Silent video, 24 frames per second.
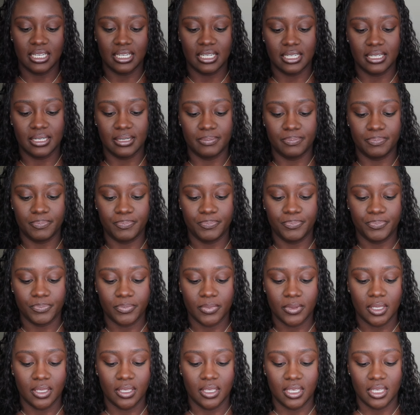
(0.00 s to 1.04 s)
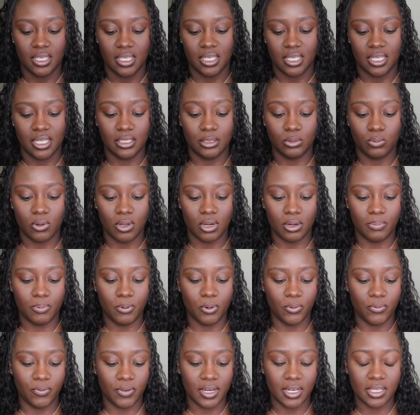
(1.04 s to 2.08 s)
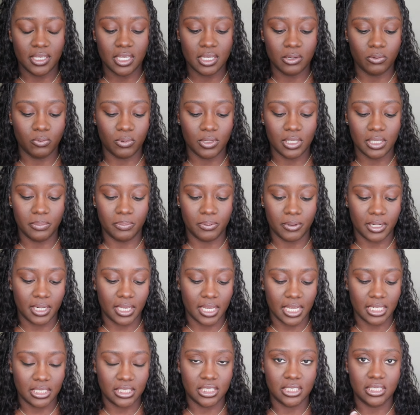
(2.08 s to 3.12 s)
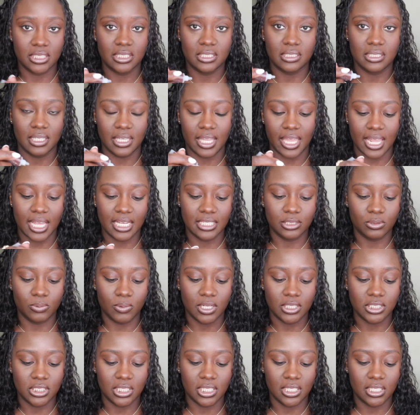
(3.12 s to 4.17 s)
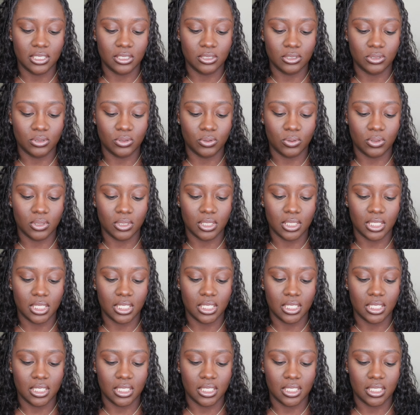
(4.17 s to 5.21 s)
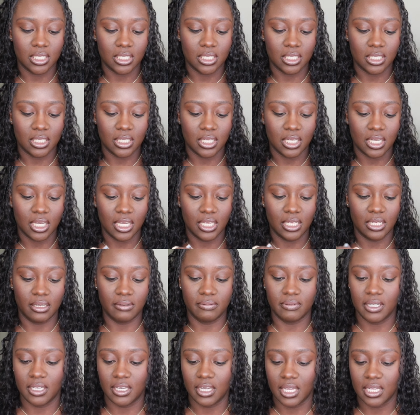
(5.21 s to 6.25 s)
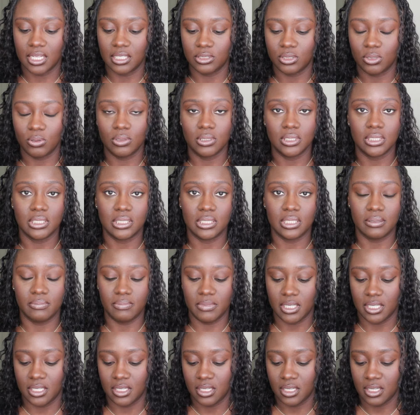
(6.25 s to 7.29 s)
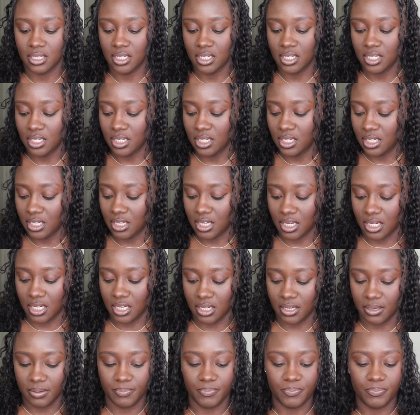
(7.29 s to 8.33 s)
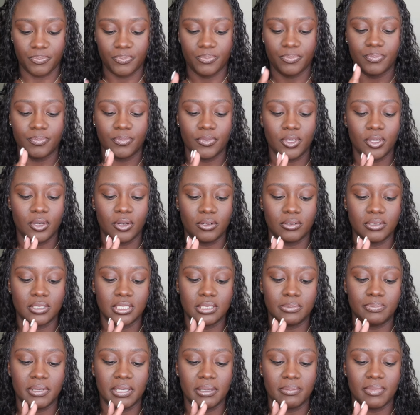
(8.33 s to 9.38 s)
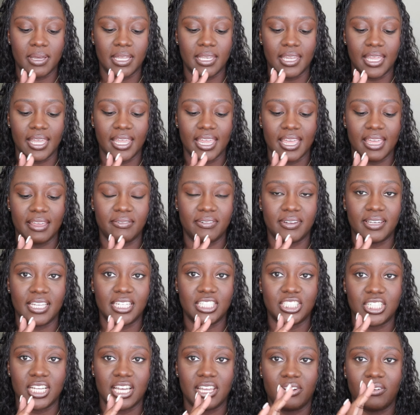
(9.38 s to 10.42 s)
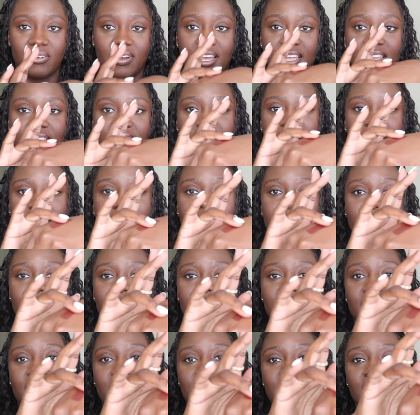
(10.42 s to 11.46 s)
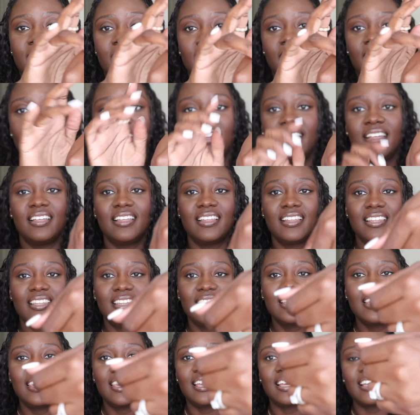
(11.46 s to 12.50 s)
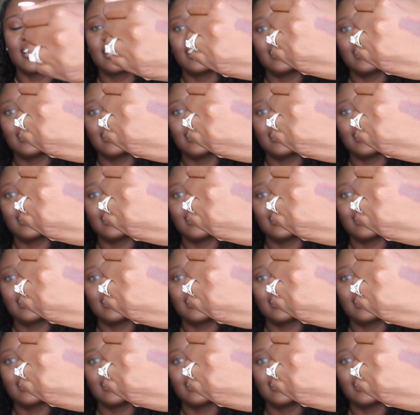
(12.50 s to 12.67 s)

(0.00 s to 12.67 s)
um... it's waterproof and it looked really pretty. I just, like, I swatched it in the store and I loved it. I could totally see me, um, you know, this being my, like, everyday shadow. I love, look at that